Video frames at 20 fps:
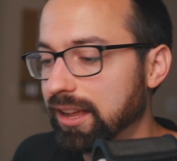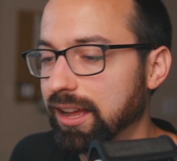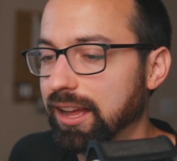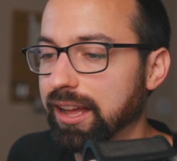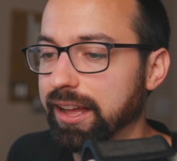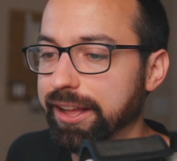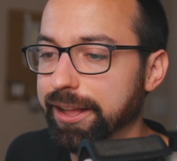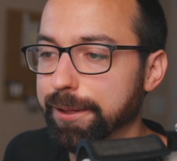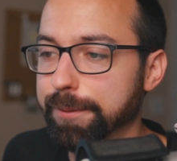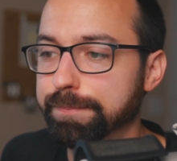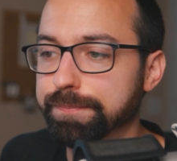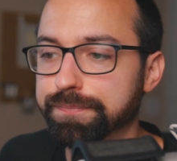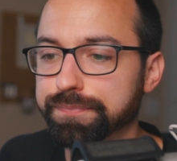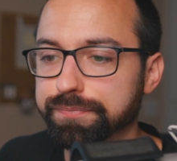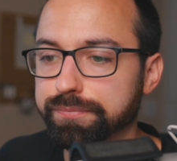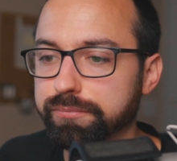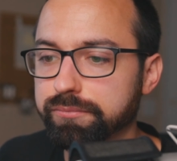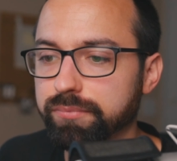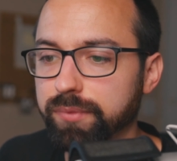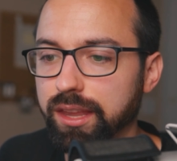Um,
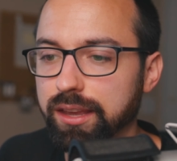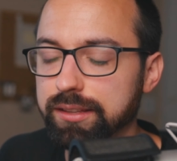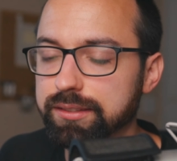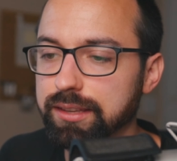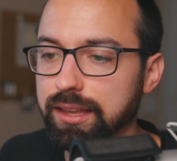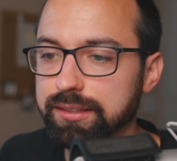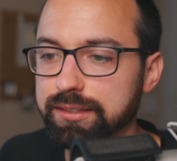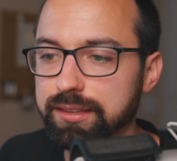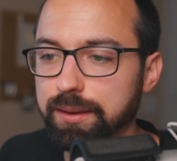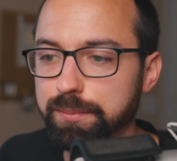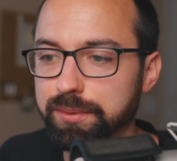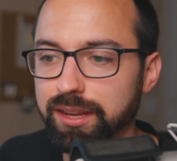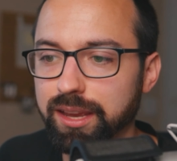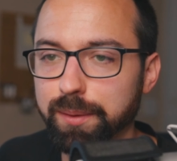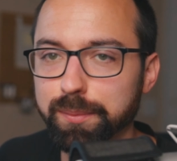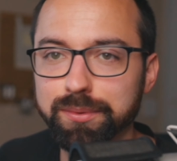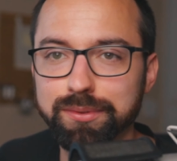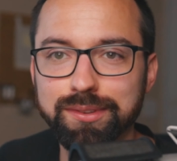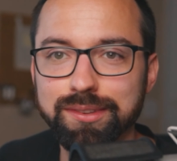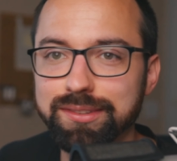it's it's
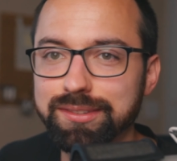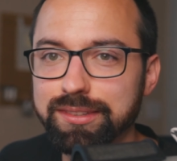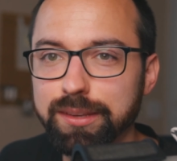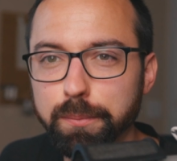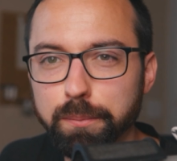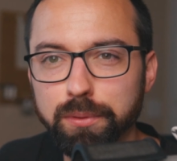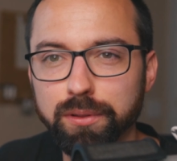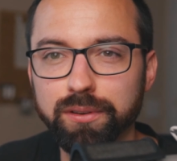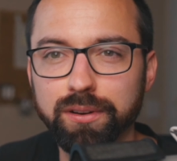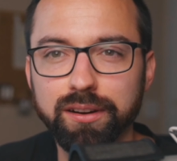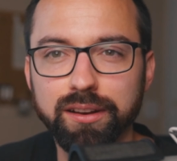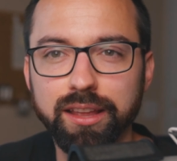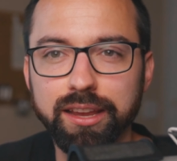sometimes simpler.